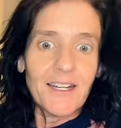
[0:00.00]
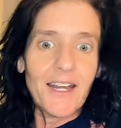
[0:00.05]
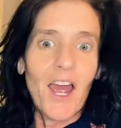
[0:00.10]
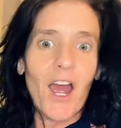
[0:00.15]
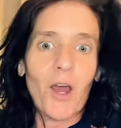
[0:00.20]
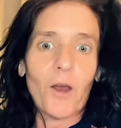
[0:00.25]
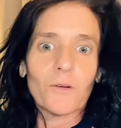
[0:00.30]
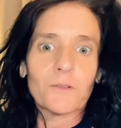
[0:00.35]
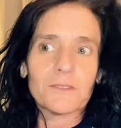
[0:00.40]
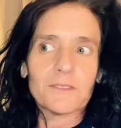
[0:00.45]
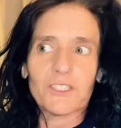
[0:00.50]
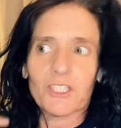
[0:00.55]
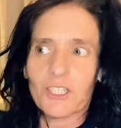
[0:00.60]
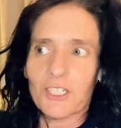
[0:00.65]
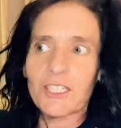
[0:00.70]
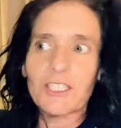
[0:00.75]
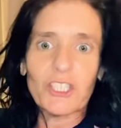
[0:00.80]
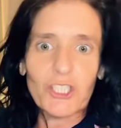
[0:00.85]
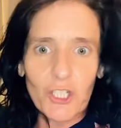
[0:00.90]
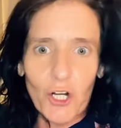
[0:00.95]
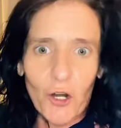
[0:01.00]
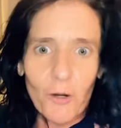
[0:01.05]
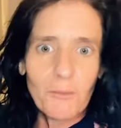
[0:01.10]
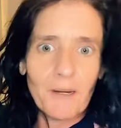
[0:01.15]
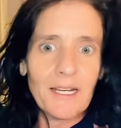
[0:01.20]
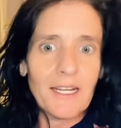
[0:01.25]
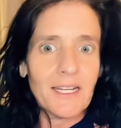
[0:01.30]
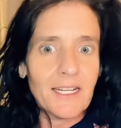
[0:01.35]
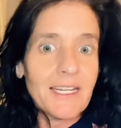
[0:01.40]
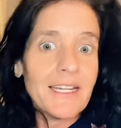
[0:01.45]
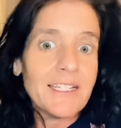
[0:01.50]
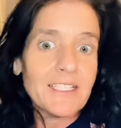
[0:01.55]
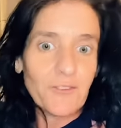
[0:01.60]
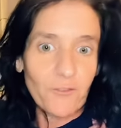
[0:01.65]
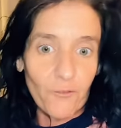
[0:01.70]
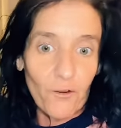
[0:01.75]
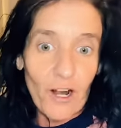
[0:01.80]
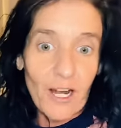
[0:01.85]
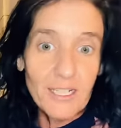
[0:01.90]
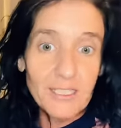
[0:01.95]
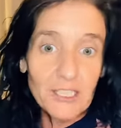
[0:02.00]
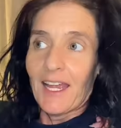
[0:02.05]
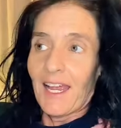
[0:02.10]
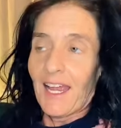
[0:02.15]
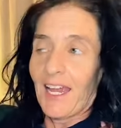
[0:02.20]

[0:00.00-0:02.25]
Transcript: Now, she's German and he's French.